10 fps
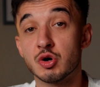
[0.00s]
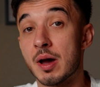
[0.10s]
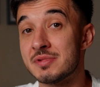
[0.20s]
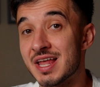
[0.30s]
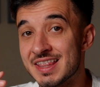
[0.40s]

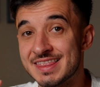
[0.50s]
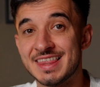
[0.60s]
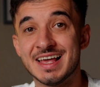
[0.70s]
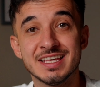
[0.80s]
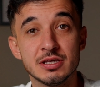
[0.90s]
I'm not
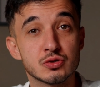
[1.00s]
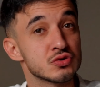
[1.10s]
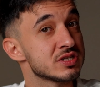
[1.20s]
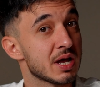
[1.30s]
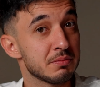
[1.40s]
telling you to
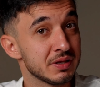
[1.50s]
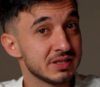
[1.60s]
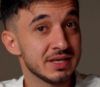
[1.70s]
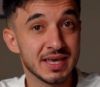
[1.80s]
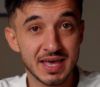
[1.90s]
stop
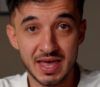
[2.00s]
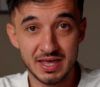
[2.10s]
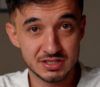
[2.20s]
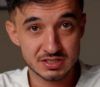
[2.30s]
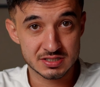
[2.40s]
building AI
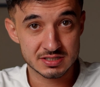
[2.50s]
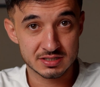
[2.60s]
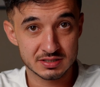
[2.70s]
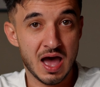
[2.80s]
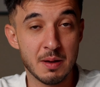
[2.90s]
agents,
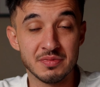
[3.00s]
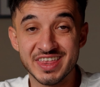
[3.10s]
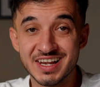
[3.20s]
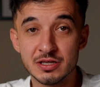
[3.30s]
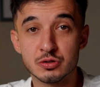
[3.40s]
I'm
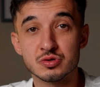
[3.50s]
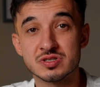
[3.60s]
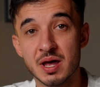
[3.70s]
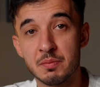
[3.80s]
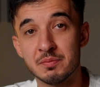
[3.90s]
telling you to
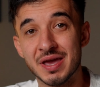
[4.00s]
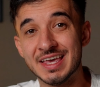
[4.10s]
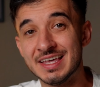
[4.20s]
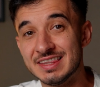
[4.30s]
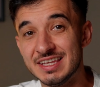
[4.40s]
stop
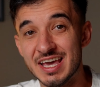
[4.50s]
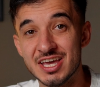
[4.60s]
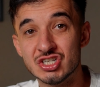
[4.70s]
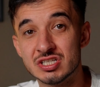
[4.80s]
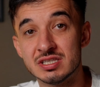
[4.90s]
making the
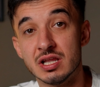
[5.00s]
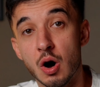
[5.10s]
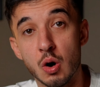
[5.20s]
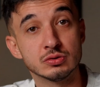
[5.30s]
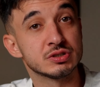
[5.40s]
agent the
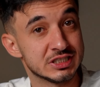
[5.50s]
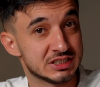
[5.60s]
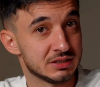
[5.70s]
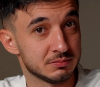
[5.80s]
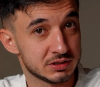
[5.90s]
whole
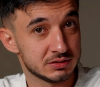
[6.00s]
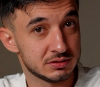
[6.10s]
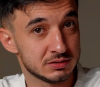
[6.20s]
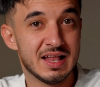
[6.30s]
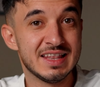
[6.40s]
system.
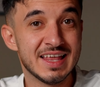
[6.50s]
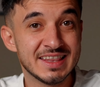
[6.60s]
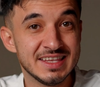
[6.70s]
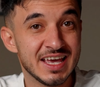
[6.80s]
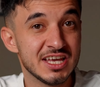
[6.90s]
Let
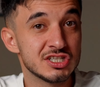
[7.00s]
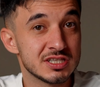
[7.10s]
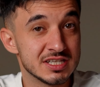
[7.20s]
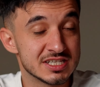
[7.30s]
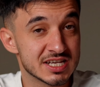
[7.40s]
the agent
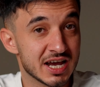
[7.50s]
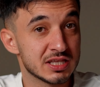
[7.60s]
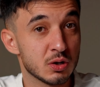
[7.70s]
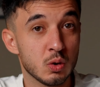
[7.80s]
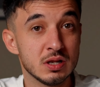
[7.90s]
decide
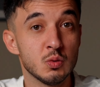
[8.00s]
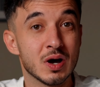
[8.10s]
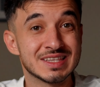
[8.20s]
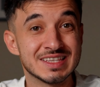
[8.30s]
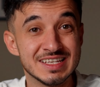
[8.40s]
only
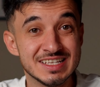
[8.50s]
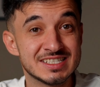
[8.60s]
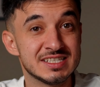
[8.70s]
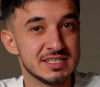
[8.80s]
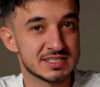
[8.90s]
what needs
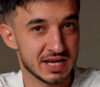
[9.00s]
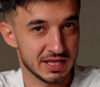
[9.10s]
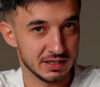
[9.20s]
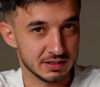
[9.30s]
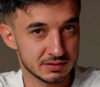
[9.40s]

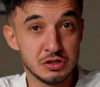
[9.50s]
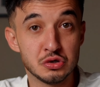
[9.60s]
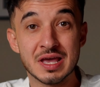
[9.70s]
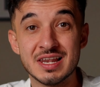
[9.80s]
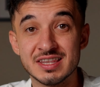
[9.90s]
deciding. You
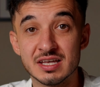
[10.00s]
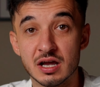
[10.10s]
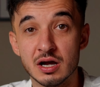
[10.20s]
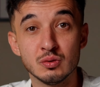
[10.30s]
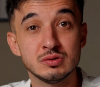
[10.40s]
can let the
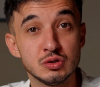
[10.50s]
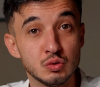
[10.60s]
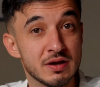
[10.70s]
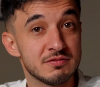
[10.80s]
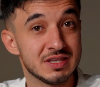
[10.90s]
code do
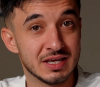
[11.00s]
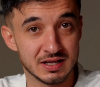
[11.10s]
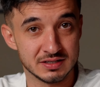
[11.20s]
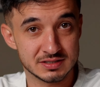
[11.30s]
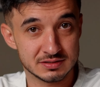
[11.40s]
everything
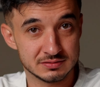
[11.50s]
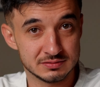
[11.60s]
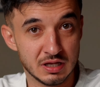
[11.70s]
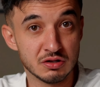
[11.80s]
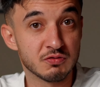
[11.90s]
else.
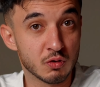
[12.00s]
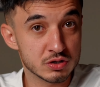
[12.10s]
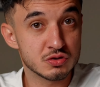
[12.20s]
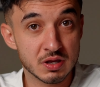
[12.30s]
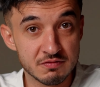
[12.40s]
And of course
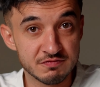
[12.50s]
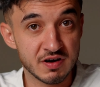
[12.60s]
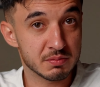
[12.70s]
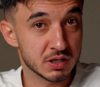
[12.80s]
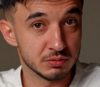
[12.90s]
you can
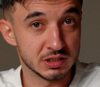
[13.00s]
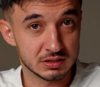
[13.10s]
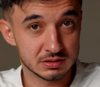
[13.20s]
vibe code it.